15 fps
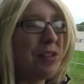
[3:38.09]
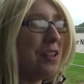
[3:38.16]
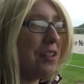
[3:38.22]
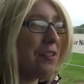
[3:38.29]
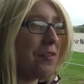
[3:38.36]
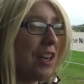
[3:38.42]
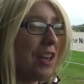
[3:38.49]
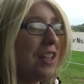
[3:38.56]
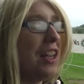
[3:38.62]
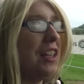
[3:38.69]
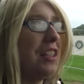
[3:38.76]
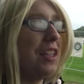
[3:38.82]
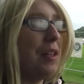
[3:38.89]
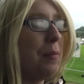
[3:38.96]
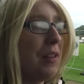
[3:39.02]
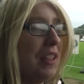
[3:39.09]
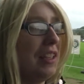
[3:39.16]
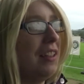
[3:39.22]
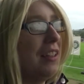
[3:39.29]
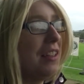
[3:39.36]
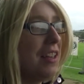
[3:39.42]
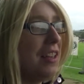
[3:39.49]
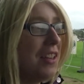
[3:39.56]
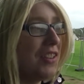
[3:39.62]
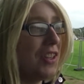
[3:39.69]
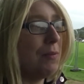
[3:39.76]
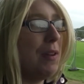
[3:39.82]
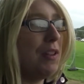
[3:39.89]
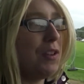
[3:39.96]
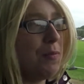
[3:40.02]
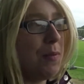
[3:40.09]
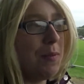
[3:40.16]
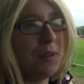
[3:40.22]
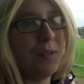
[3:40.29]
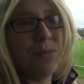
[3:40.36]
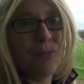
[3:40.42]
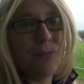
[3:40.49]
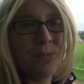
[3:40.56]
Didn't recognize anybody, just met new people.